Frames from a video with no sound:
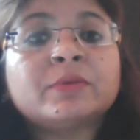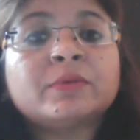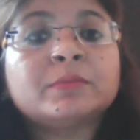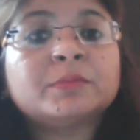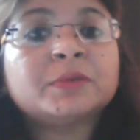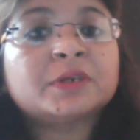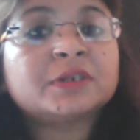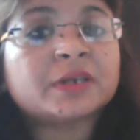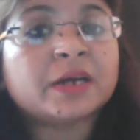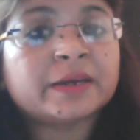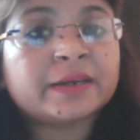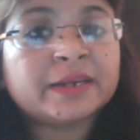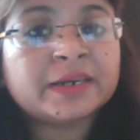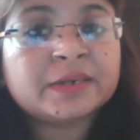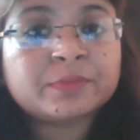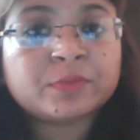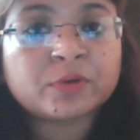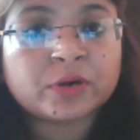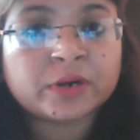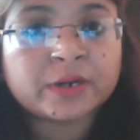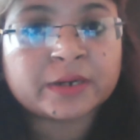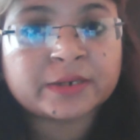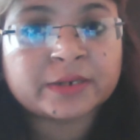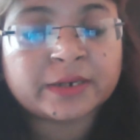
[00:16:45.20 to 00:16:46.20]
target
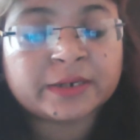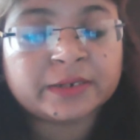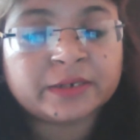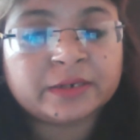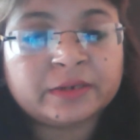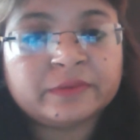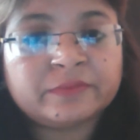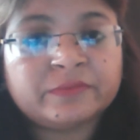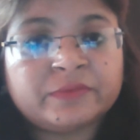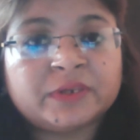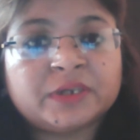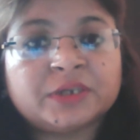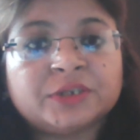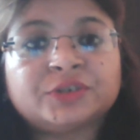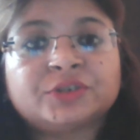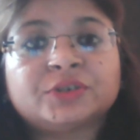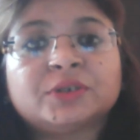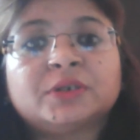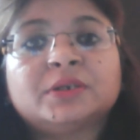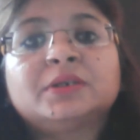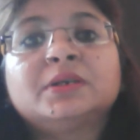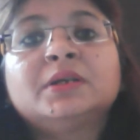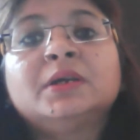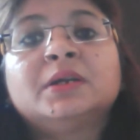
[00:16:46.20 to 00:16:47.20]
product
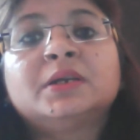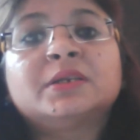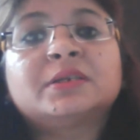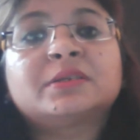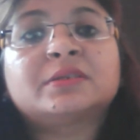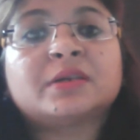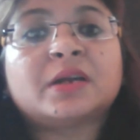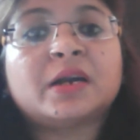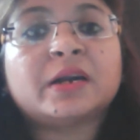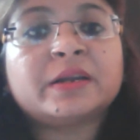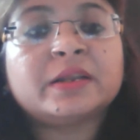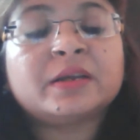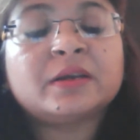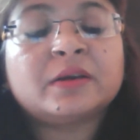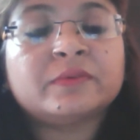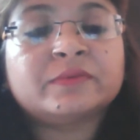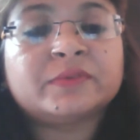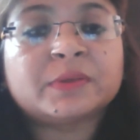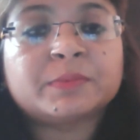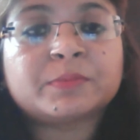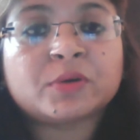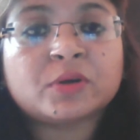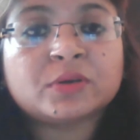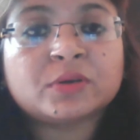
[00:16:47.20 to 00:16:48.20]
identification, starting
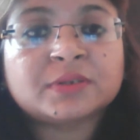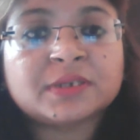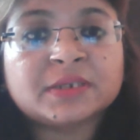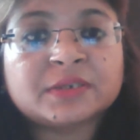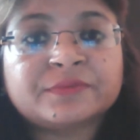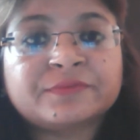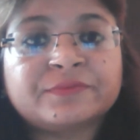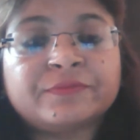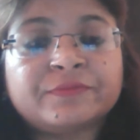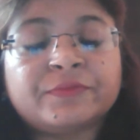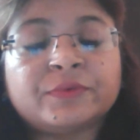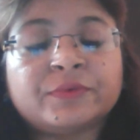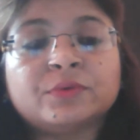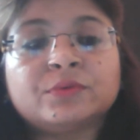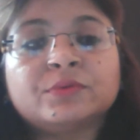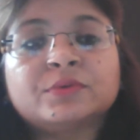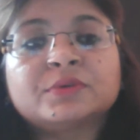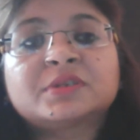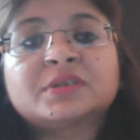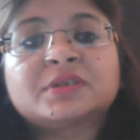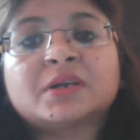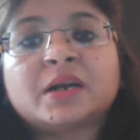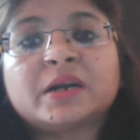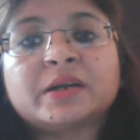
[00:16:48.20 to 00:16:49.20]
of the process
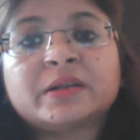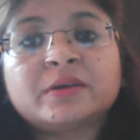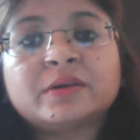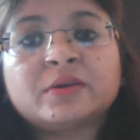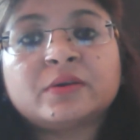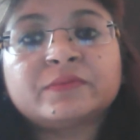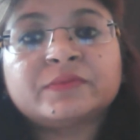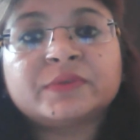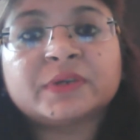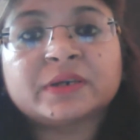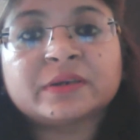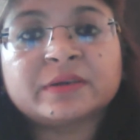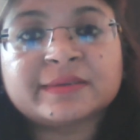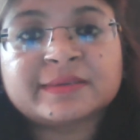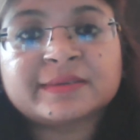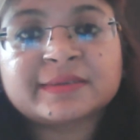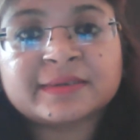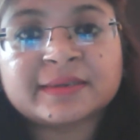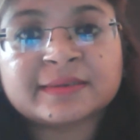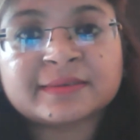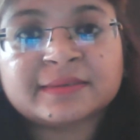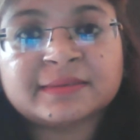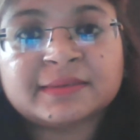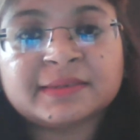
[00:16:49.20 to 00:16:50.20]
flow, starting of the
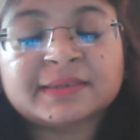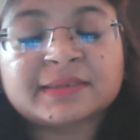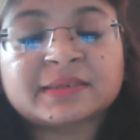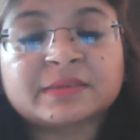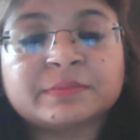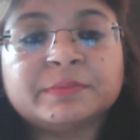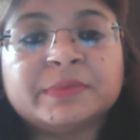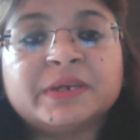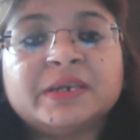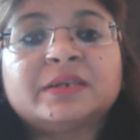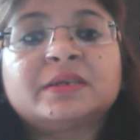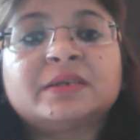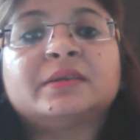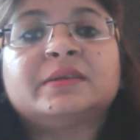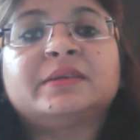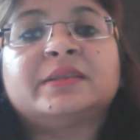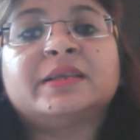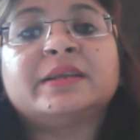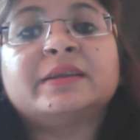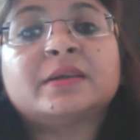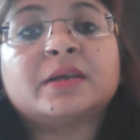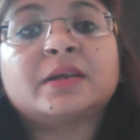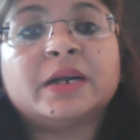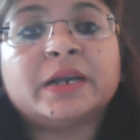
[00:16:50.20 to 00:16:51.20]
risk assessment,
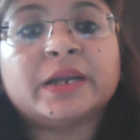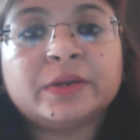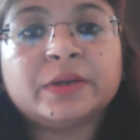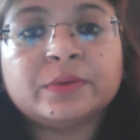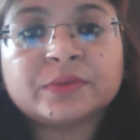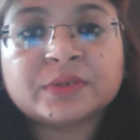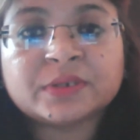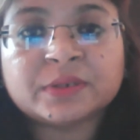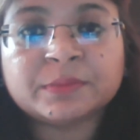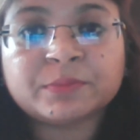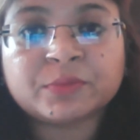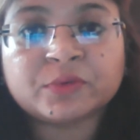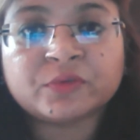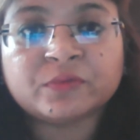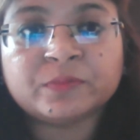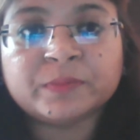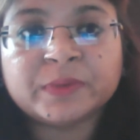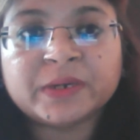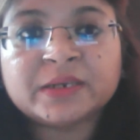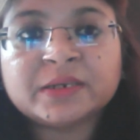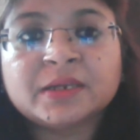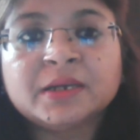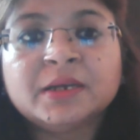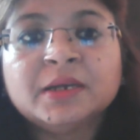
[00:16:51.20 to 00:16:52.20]
then continuous
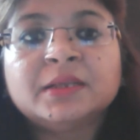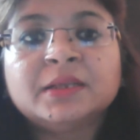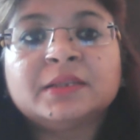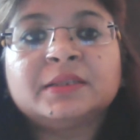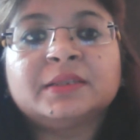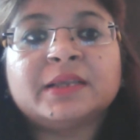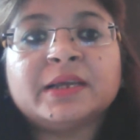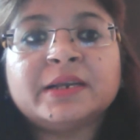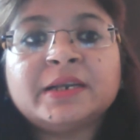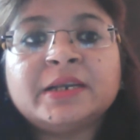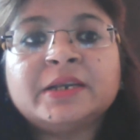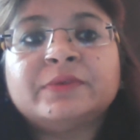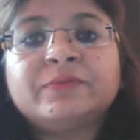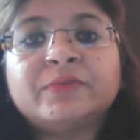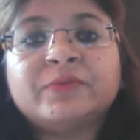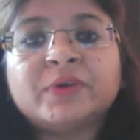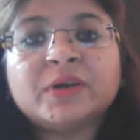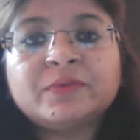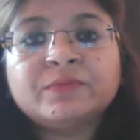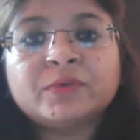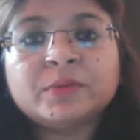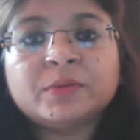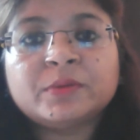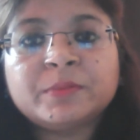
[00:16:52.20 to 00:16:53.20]
improvement. Then
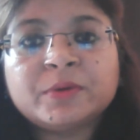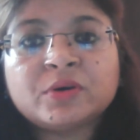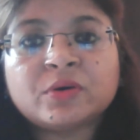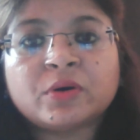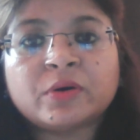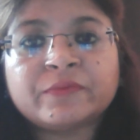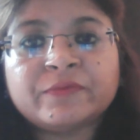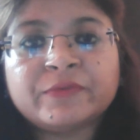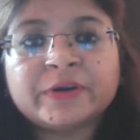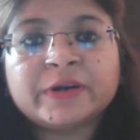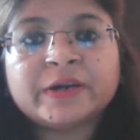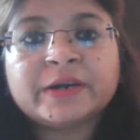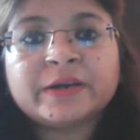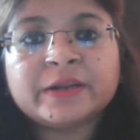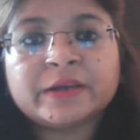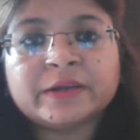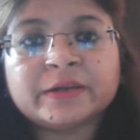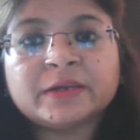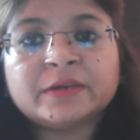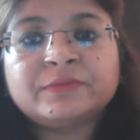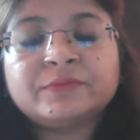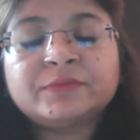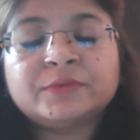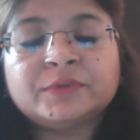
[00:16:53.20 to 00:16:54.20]
one would be confident
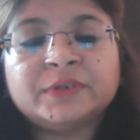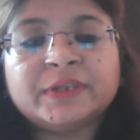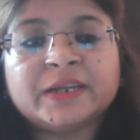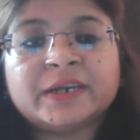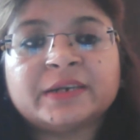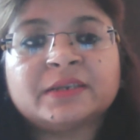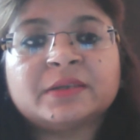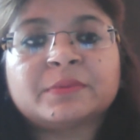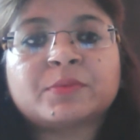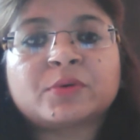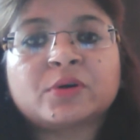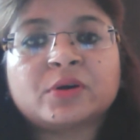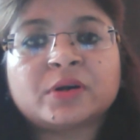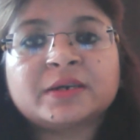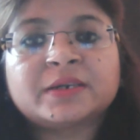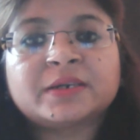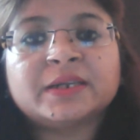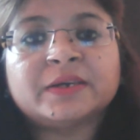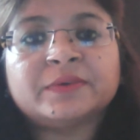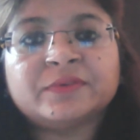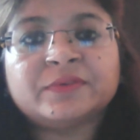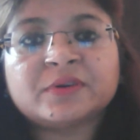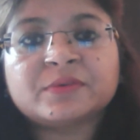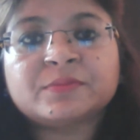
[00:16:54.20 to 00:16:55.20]
enough that the product
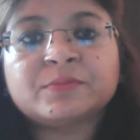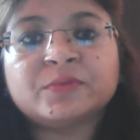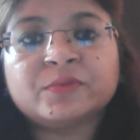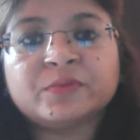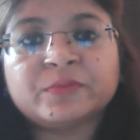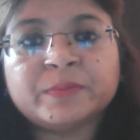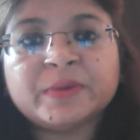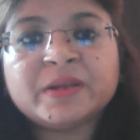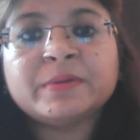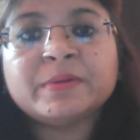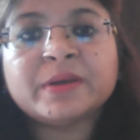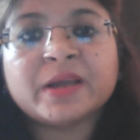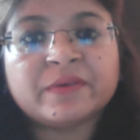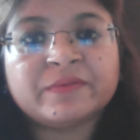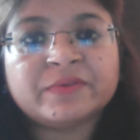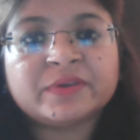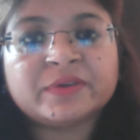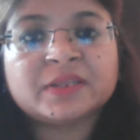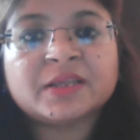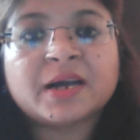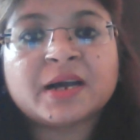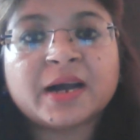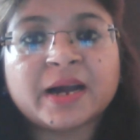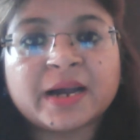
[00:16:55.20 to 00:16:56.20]
developed would be
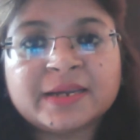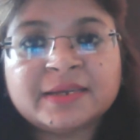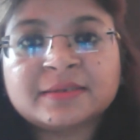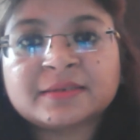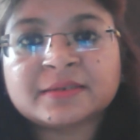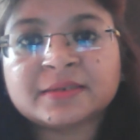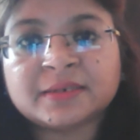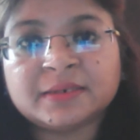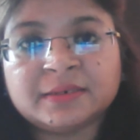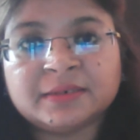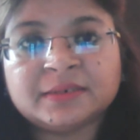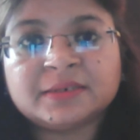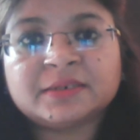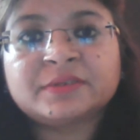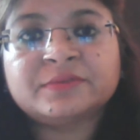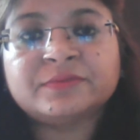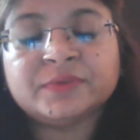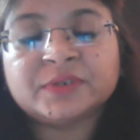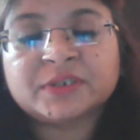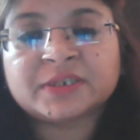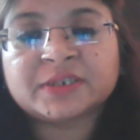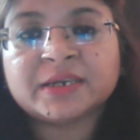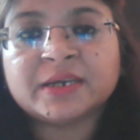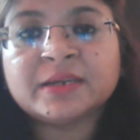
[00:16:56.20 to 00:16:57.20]
having the high standards
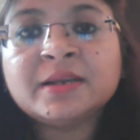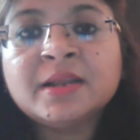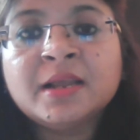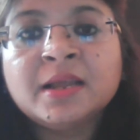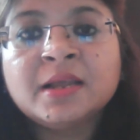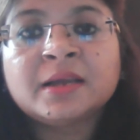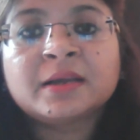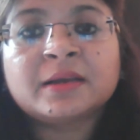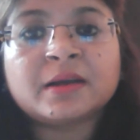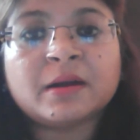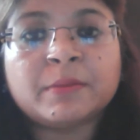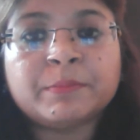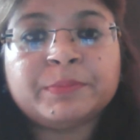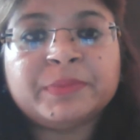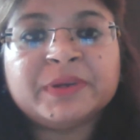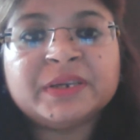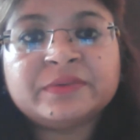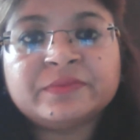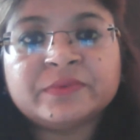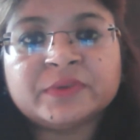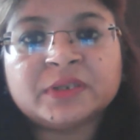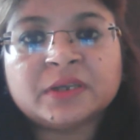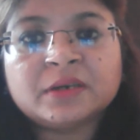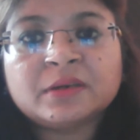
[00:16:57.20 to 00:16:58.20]
which can
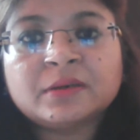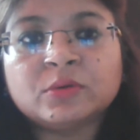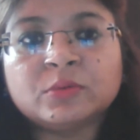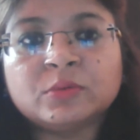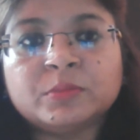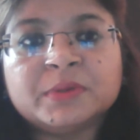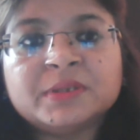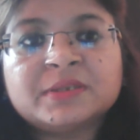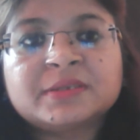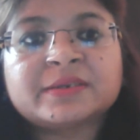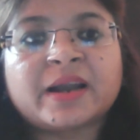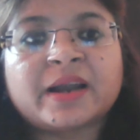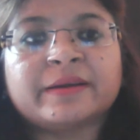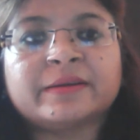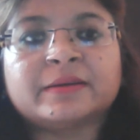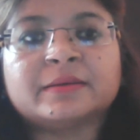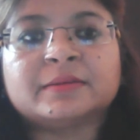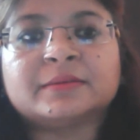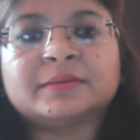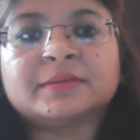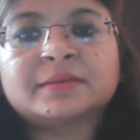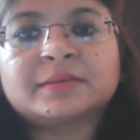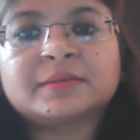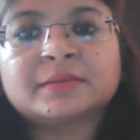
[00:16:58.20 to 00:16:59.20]
compete with the global
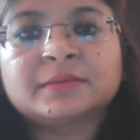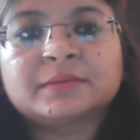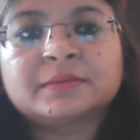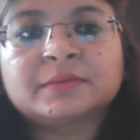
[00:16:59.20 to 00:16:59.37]
standards.